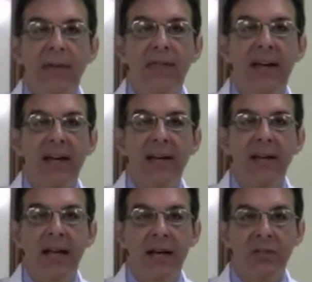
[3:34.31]
that
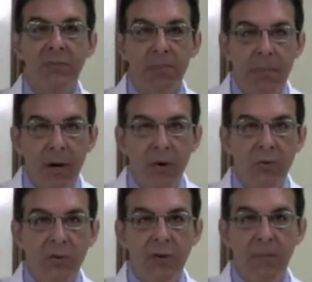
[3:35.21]
connects
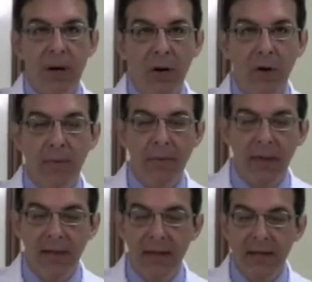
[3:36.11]
bone to bone.
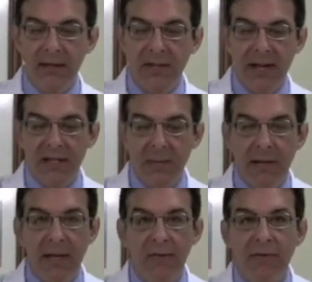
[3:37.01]
It's not to
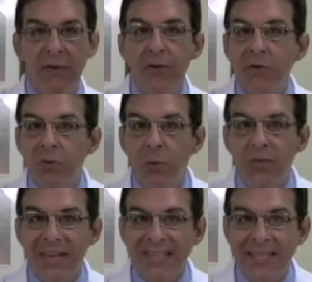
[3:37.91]
be confused
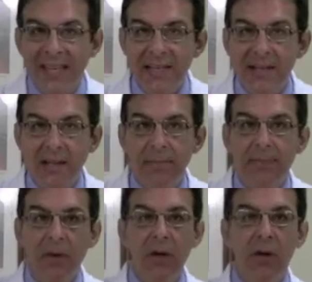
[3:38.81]
with a
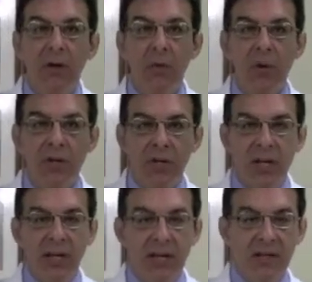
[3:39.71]
tendon, which
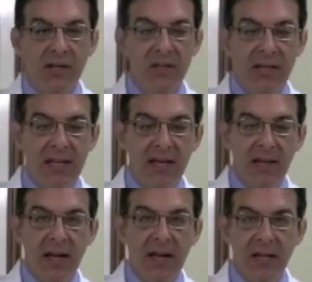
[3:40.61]
is
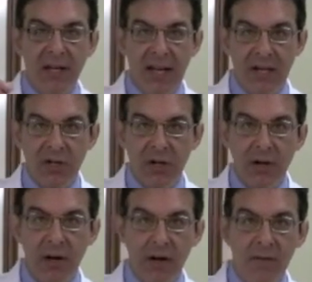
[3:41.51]
the
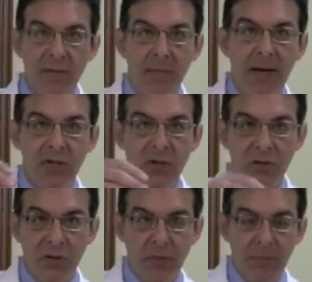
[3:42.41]
connection of
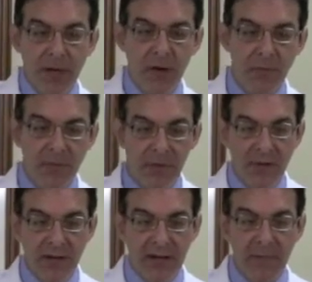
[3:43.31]
muscle to bone.
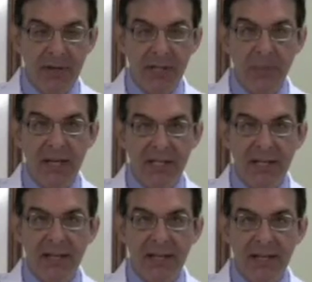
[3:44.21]
The ligaments
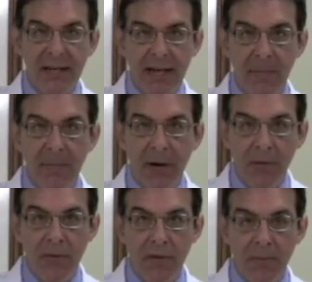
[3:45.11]
basically connect
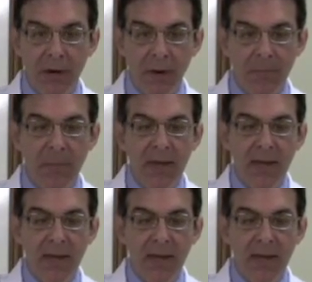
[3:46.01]
bone to bone.